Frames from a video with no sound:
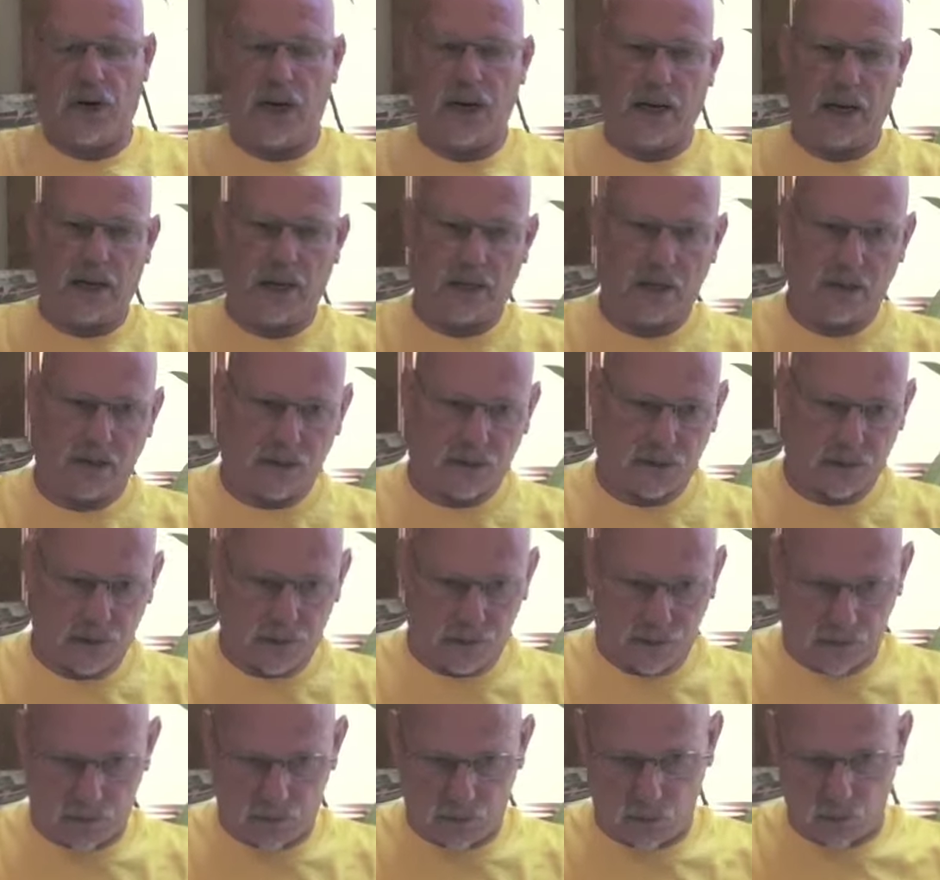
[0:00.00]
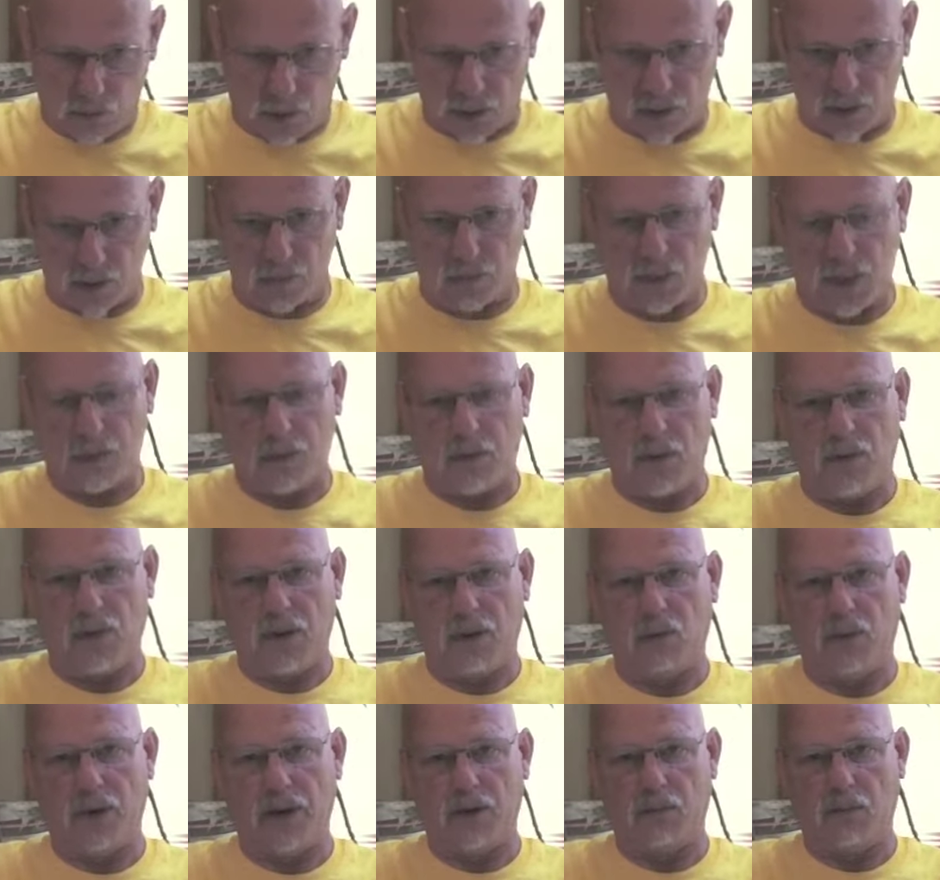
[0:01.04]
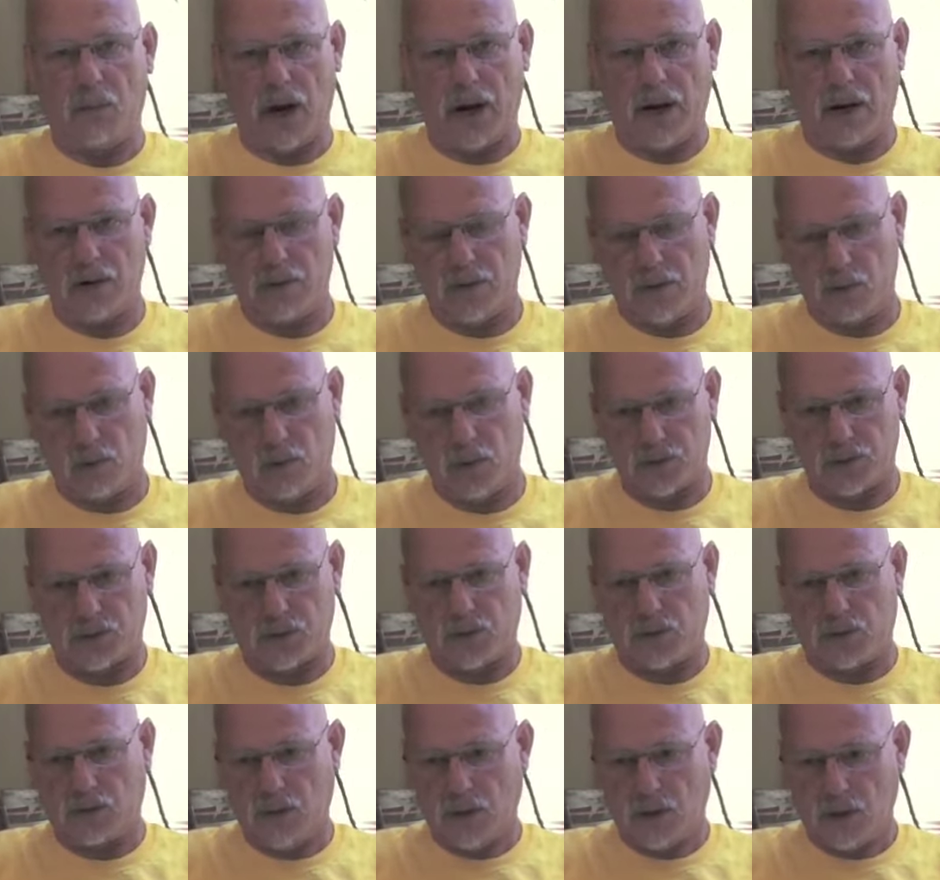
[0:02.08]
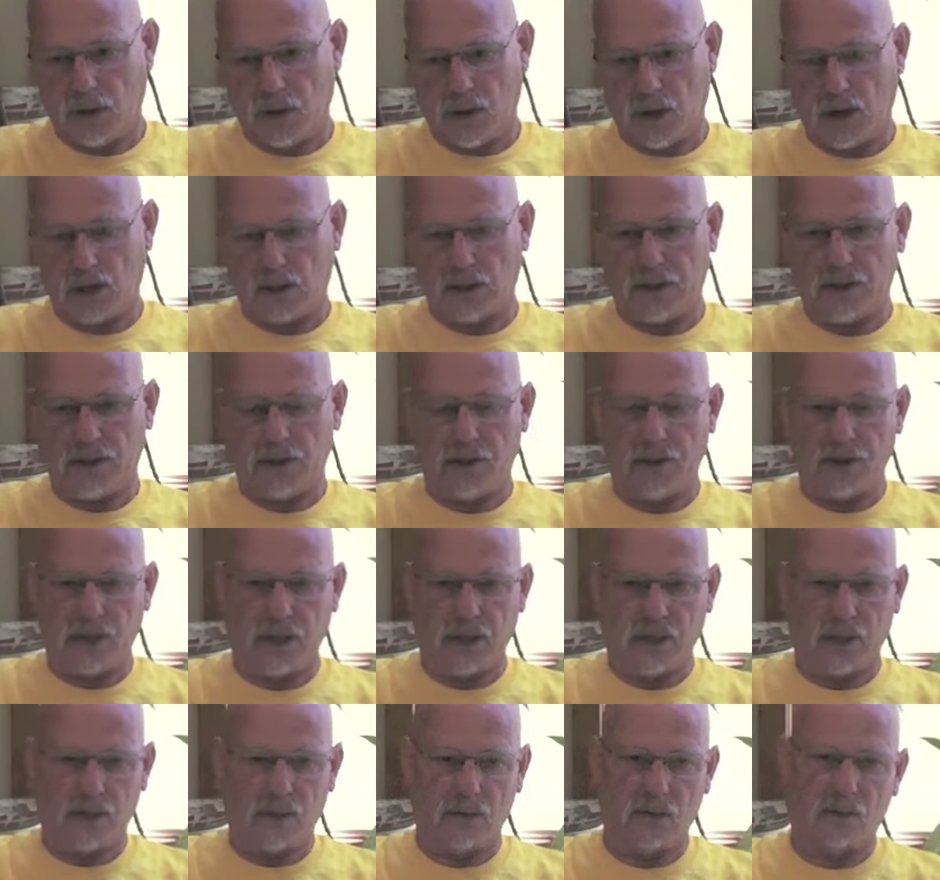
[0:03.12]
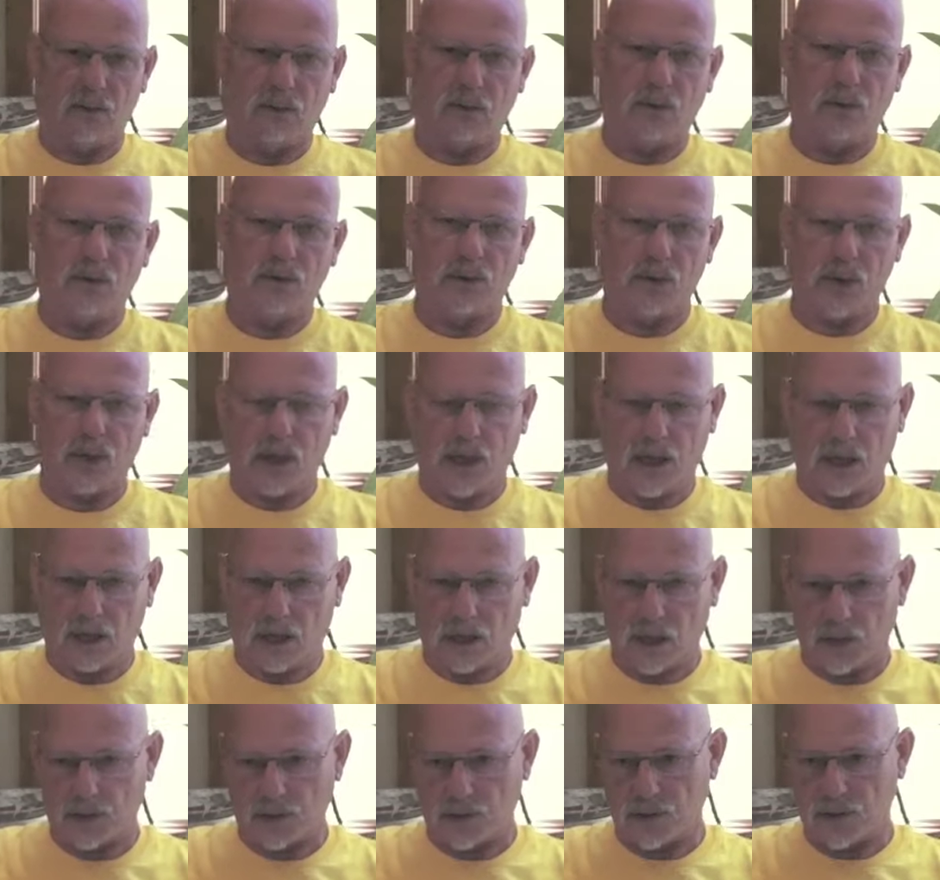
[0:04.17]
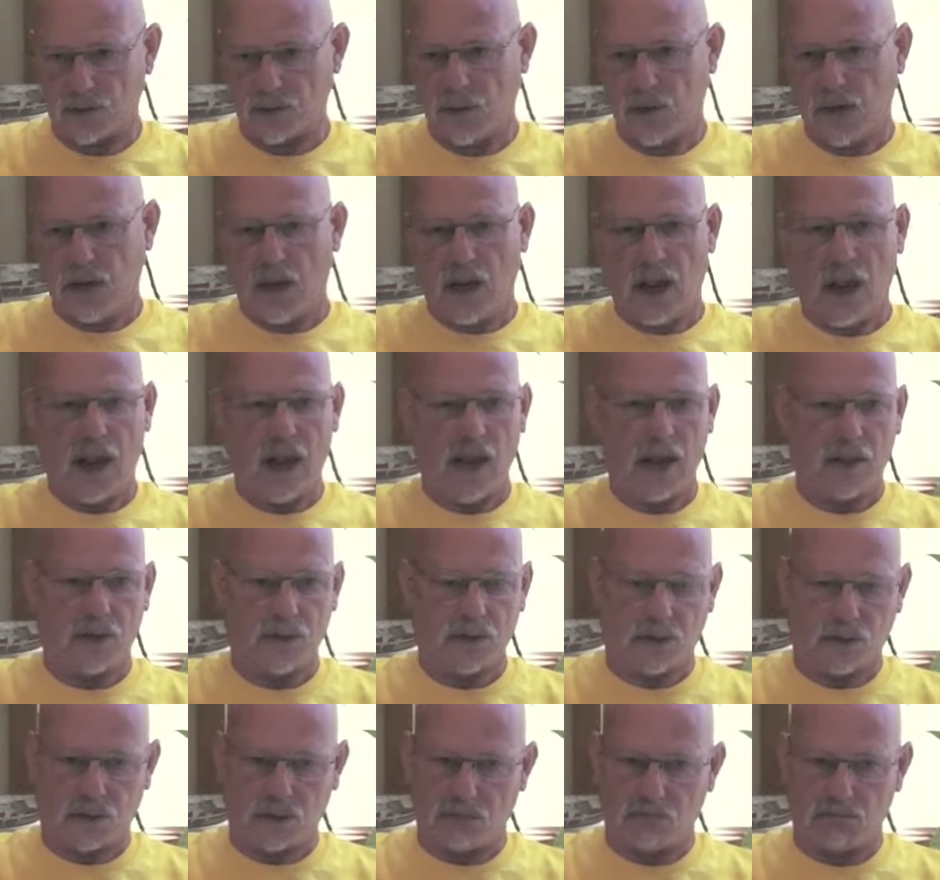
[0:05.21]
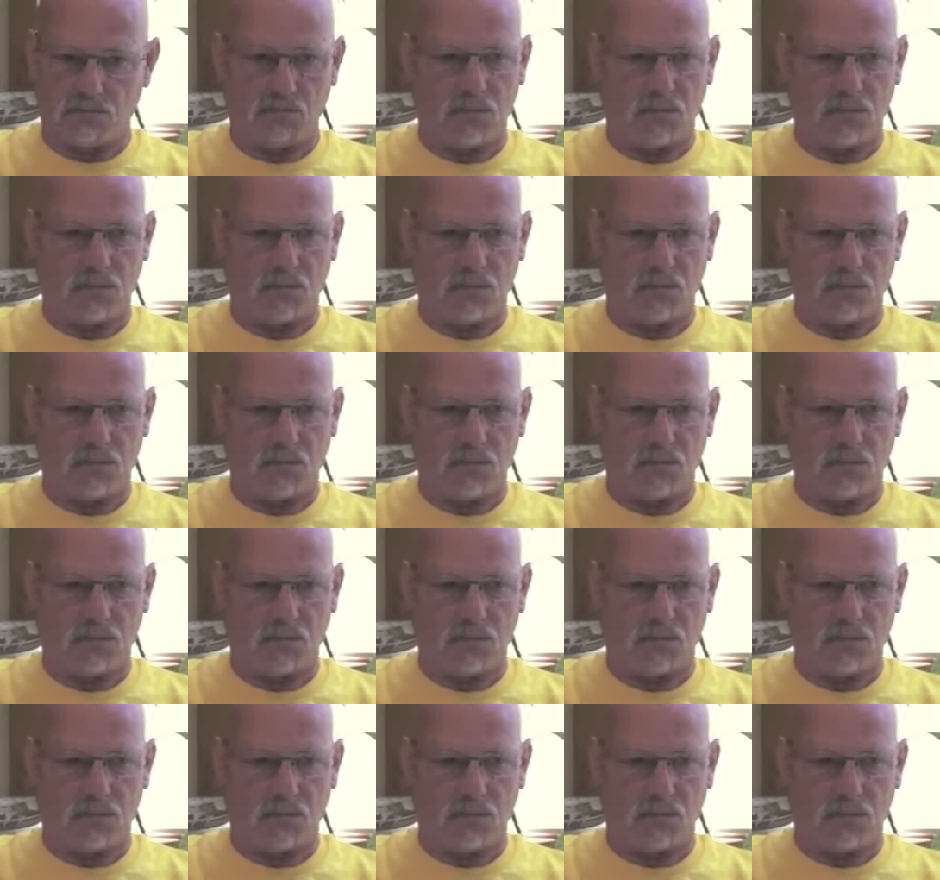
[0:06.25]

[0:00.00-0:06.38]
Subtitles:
And one of the people that we admire that was a leader in RUSA, Ken Cousins, has